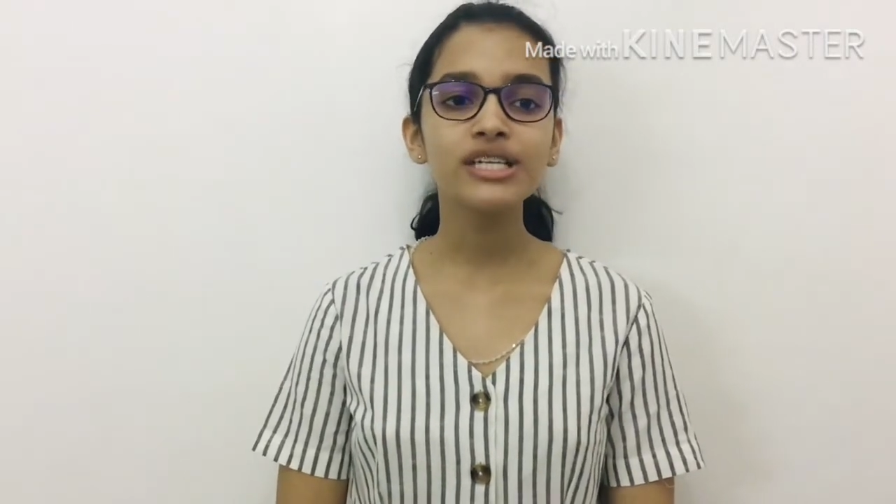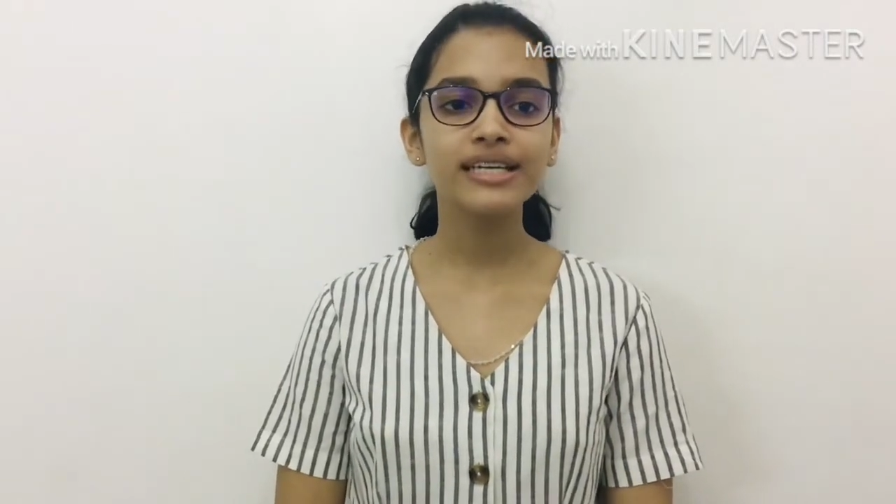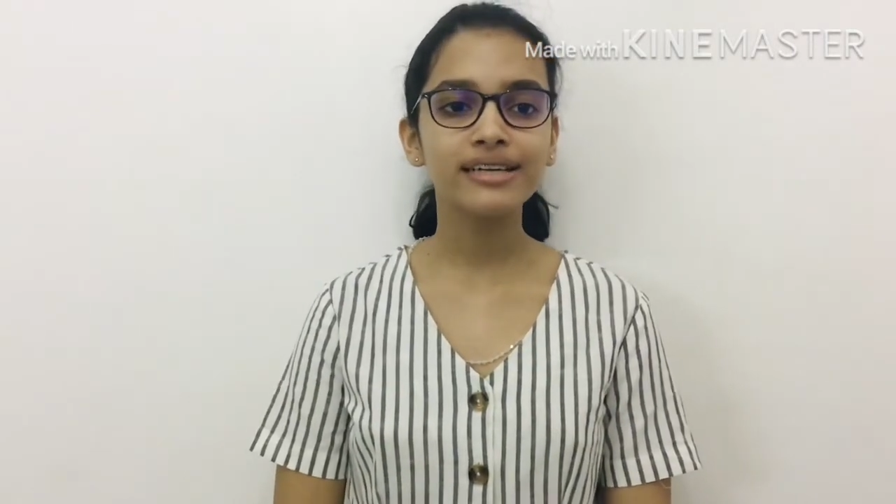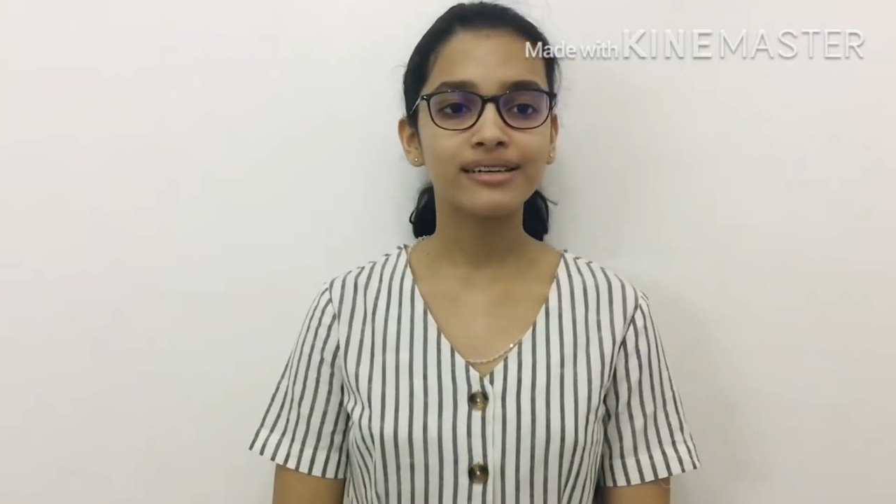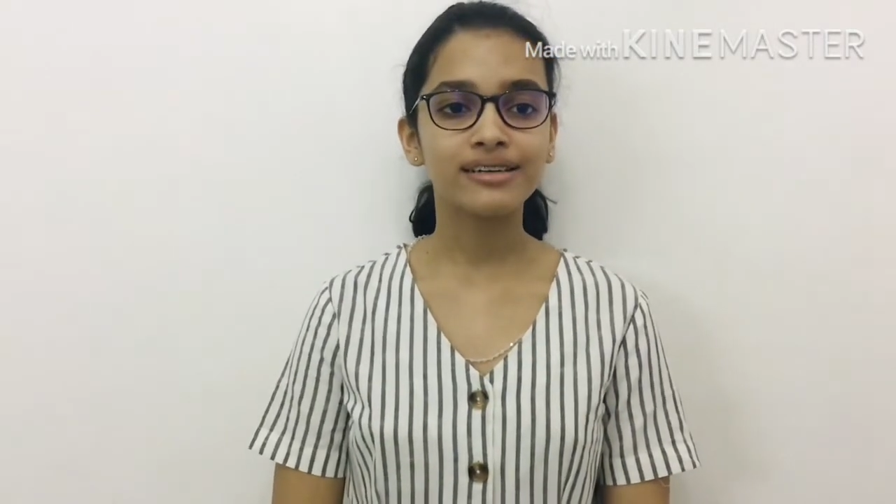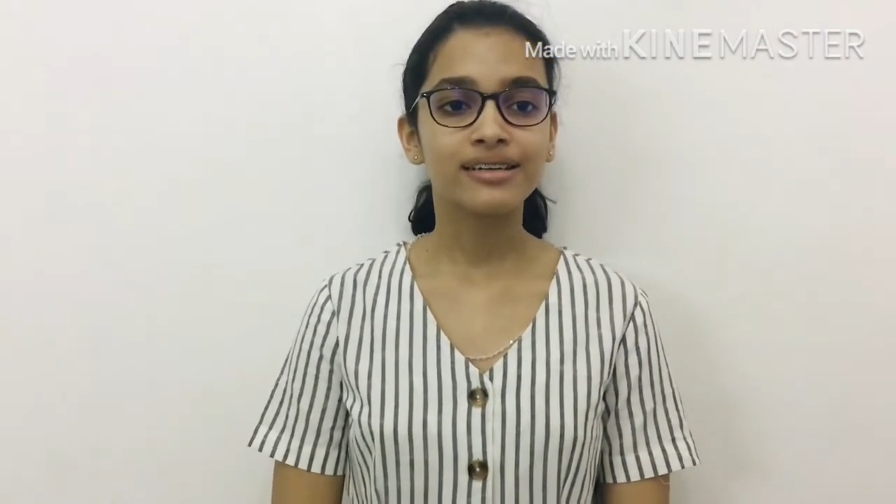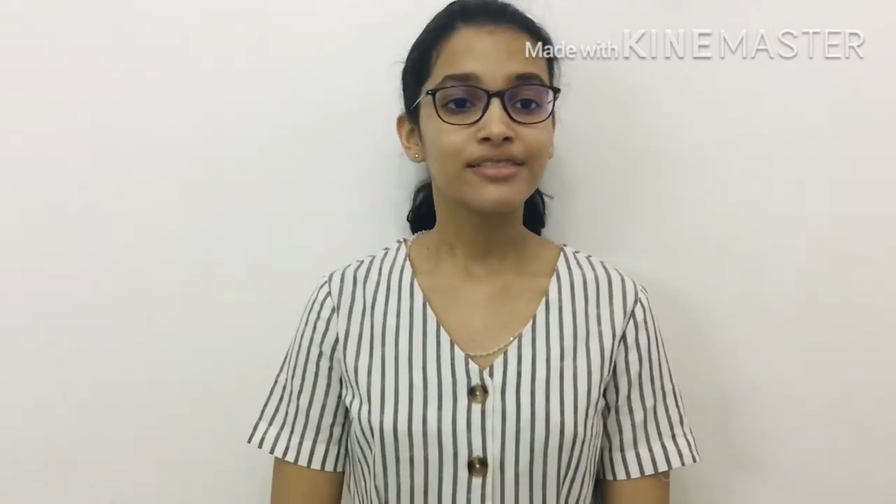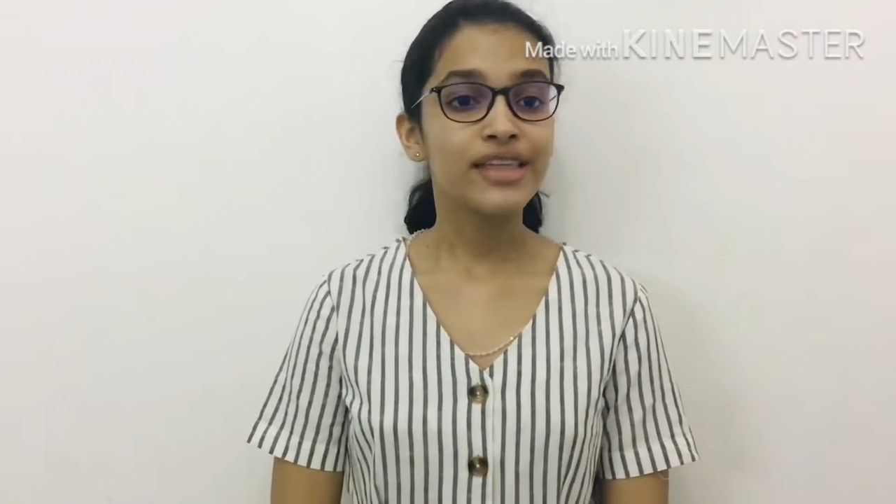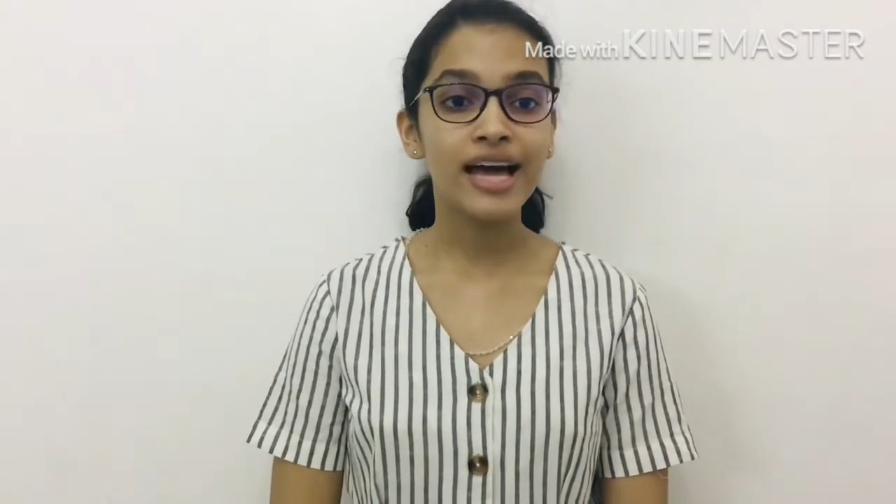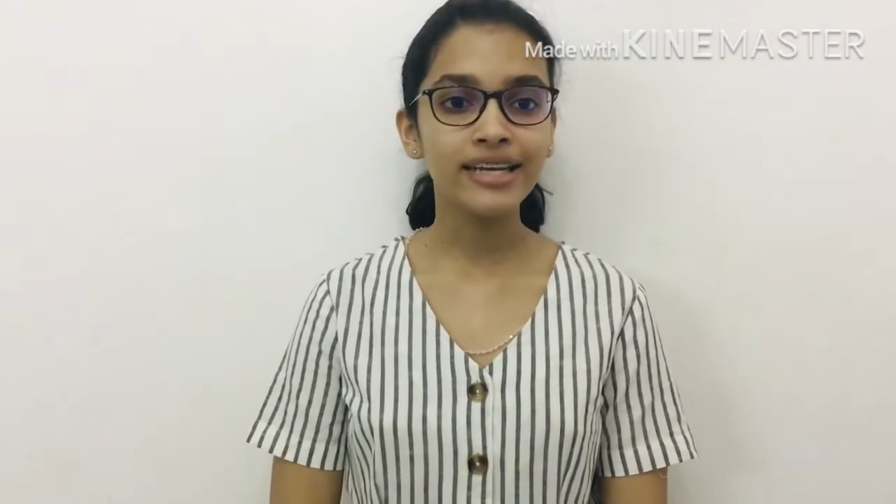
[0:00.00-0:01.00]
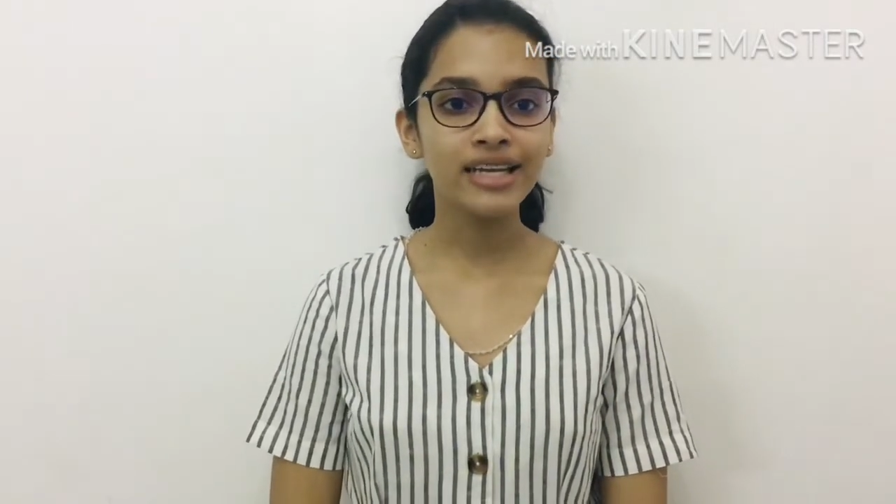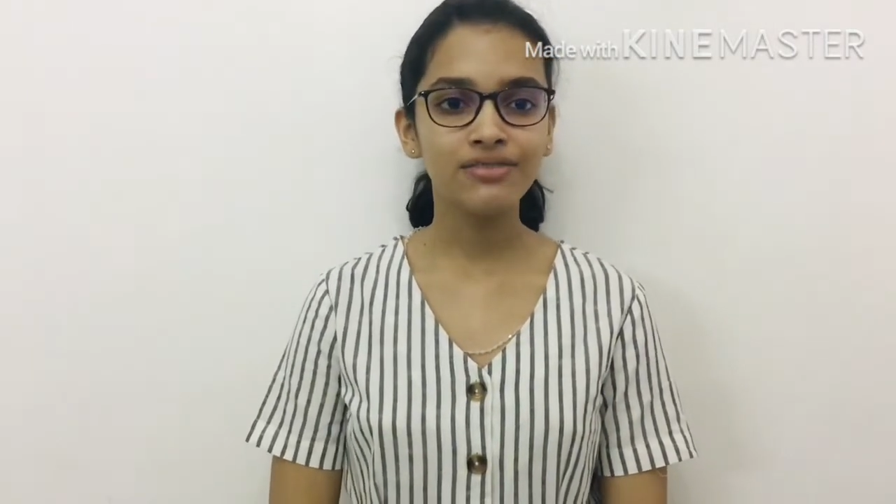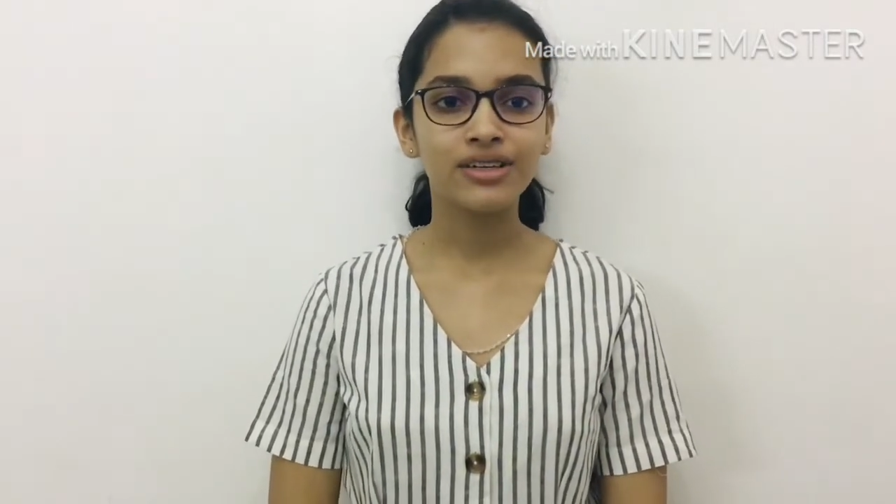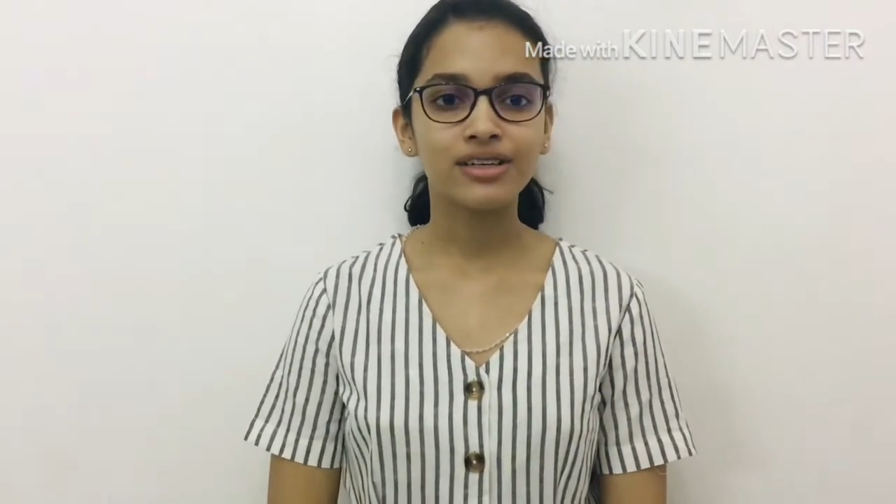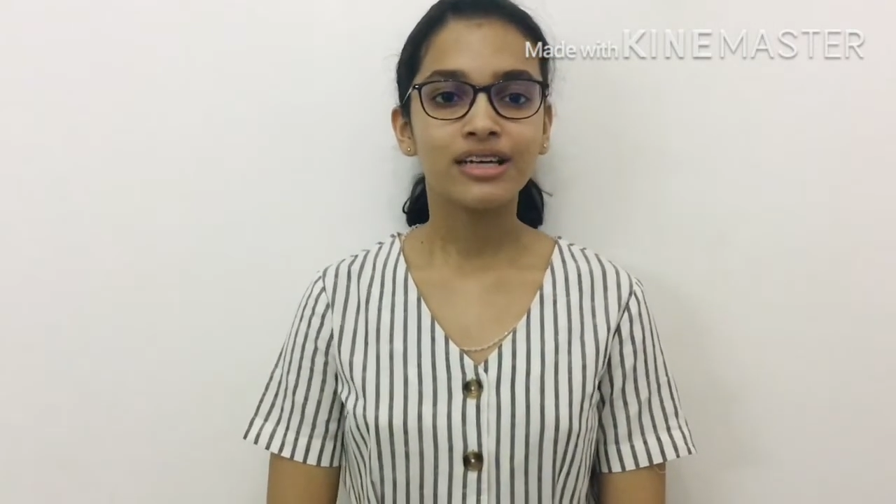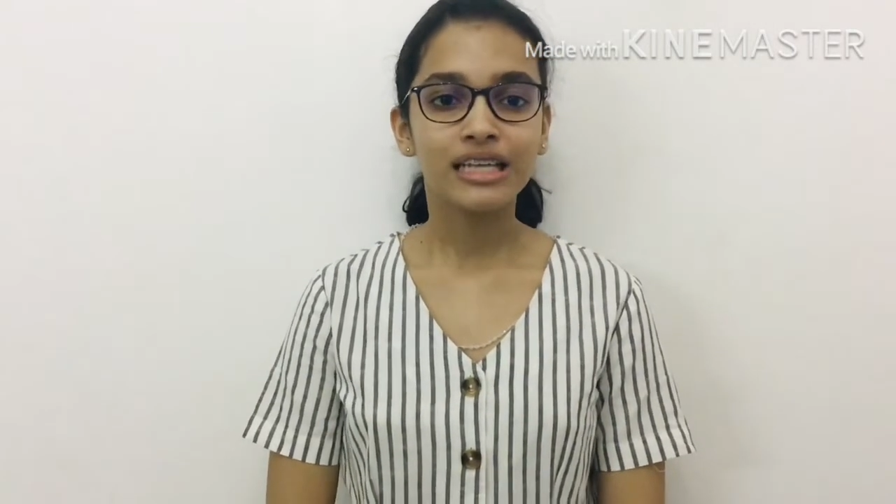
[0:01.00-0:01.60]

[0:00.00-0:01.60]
clearer than ever